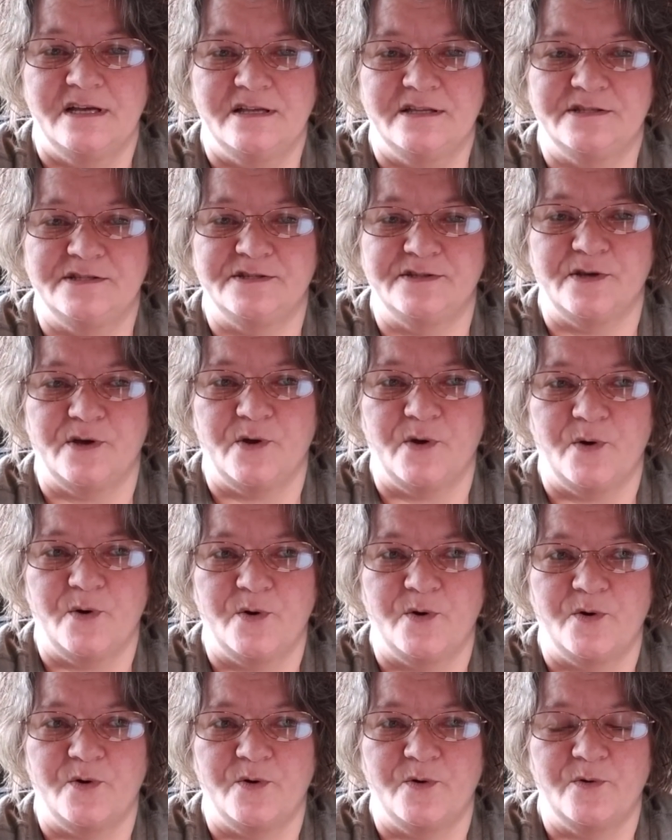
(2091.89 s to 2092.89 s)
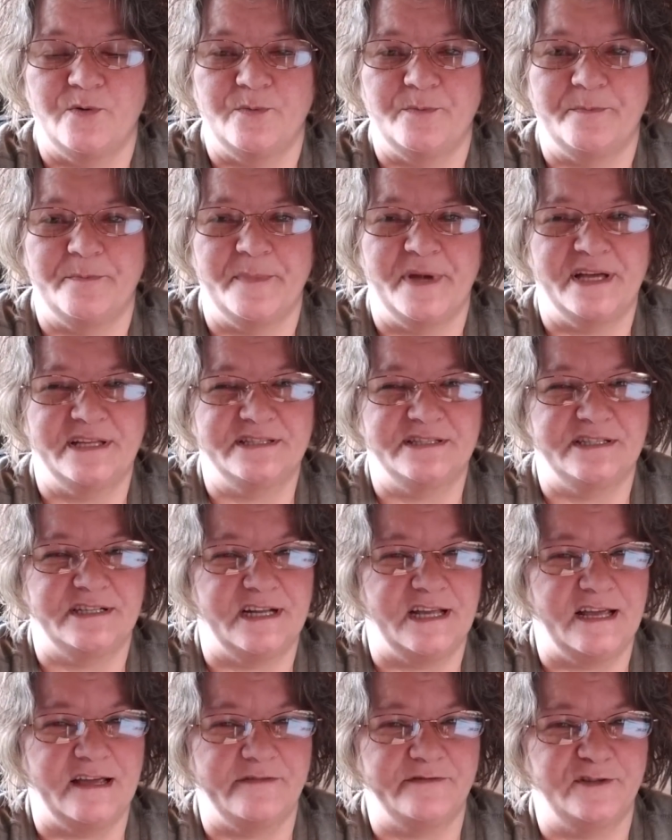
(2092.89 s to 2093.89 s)
So mine's gonna
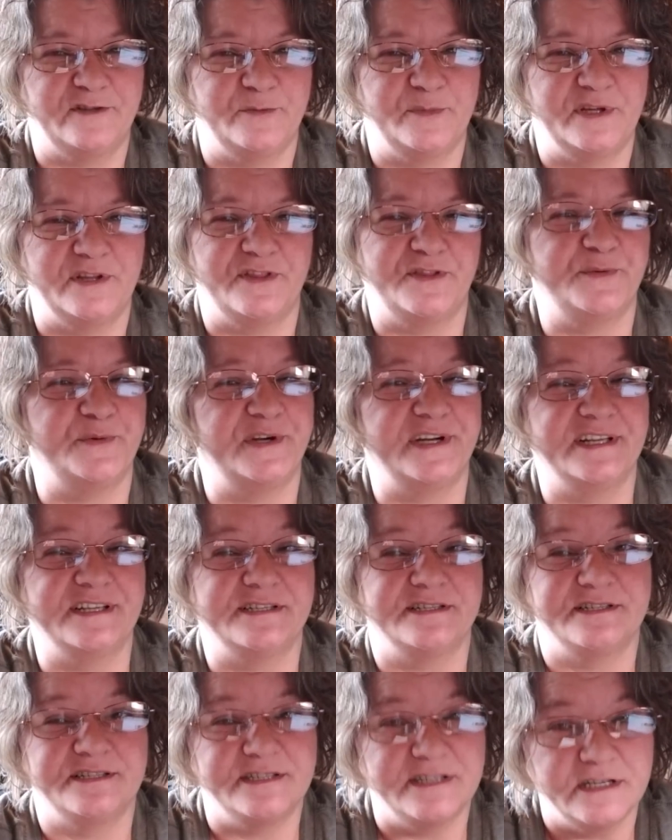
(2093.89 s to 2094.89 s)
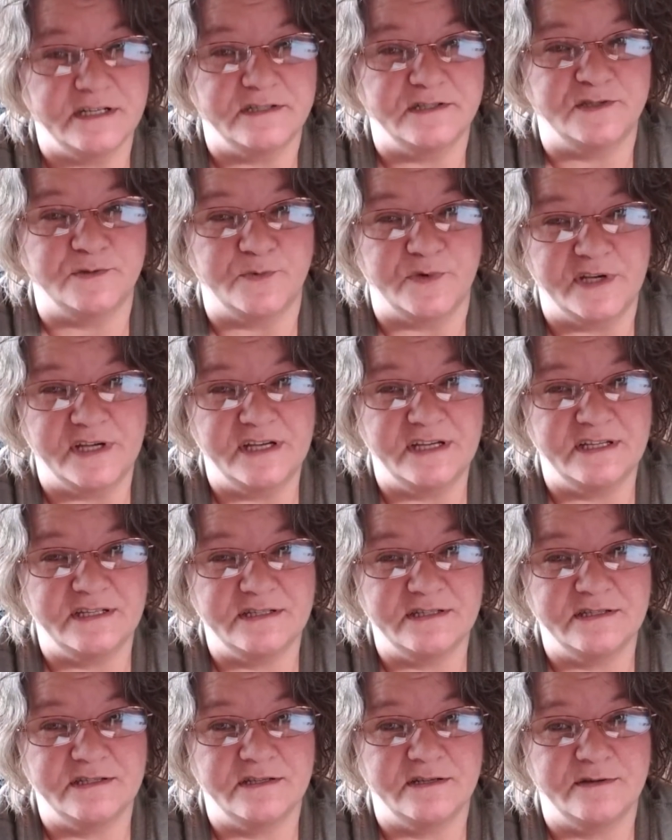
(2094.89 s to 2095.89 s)
have to be 3 to 6 weeks.